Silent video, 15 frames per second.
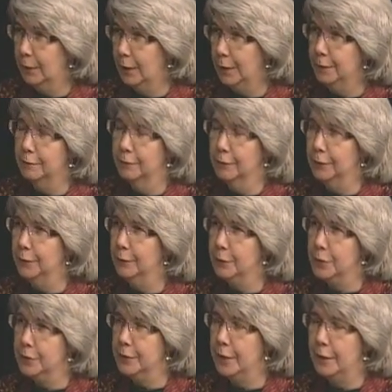I have written,
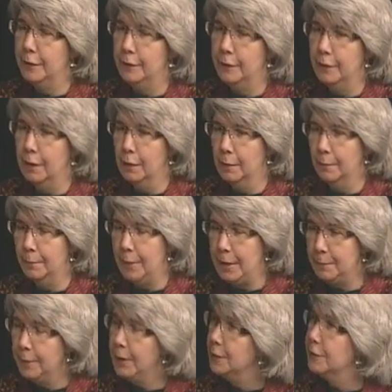which is a
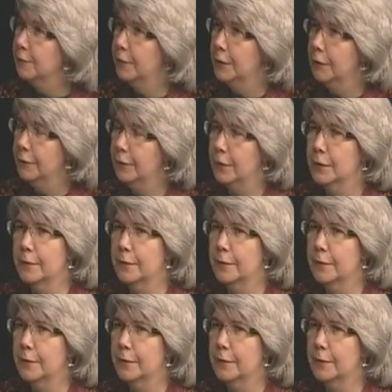Maine-based fantasy.